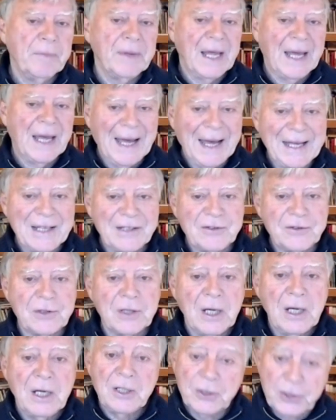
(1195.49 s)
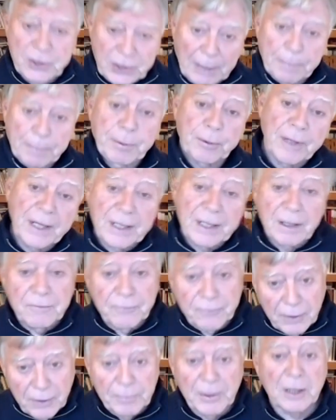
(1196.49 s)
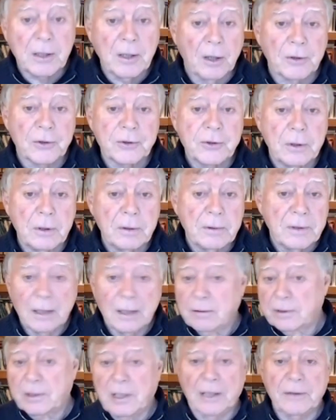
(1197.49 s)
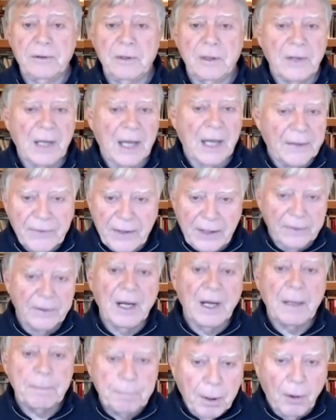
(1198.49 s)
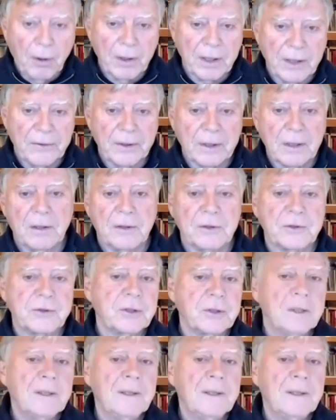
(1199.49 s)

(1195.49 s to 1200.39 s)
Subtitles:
as separated from the culture. They'll tell you that they're not part of the culture.